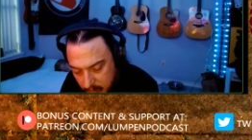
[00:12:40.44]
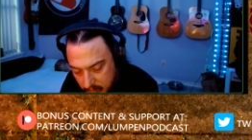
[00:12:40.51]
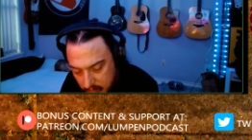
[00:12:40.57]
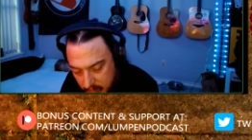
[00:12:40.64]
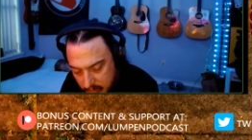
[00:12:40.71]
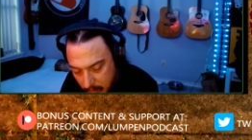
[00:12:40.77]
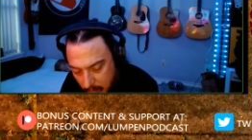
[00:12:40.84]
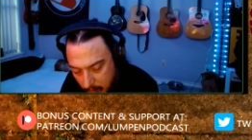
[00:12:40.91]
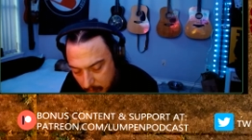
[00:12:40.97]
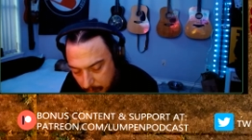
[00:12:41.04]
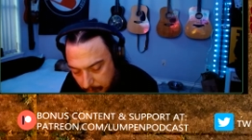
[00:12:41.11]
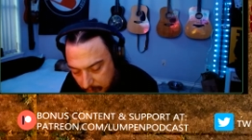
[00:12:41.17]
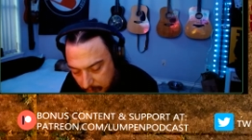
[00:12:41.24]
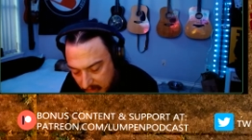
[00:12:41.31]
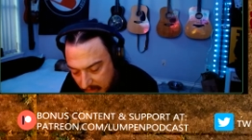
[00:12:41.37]
So
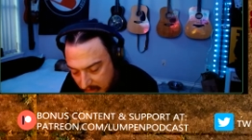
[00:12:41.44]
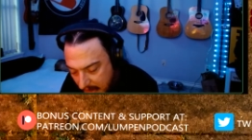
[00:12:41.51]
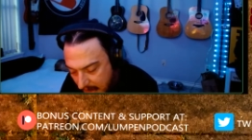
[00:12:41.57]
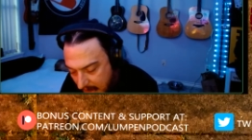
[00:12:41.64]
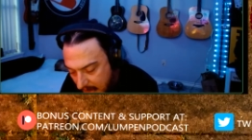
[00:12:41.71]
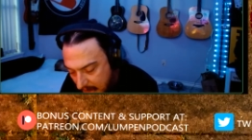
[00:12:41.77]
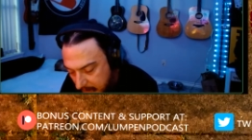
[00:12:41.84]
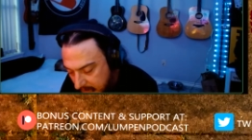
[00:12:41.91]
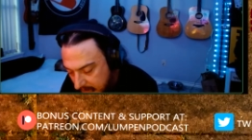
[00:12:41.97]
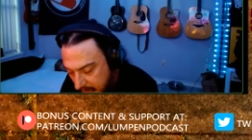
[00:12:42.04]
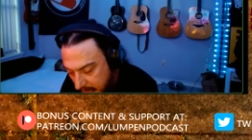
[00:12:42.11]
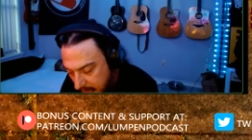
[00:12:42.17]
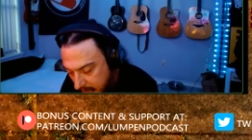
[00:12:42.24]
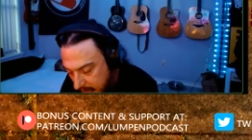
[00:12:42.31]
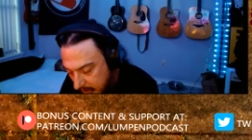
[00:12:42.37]
yeah, I
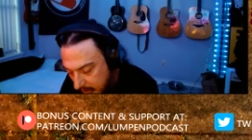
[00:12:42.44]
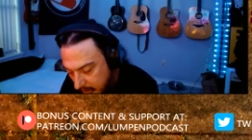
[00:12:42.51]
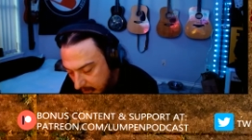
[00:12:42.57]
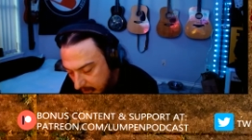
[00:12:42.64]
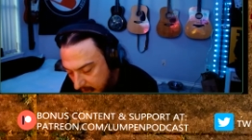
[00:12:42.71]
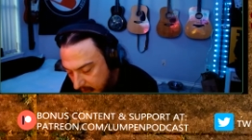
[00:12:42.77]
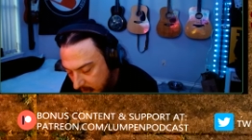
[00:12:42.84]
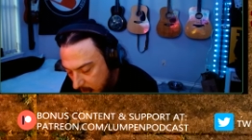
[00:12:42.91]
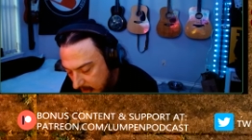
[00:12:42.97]
mean, if you look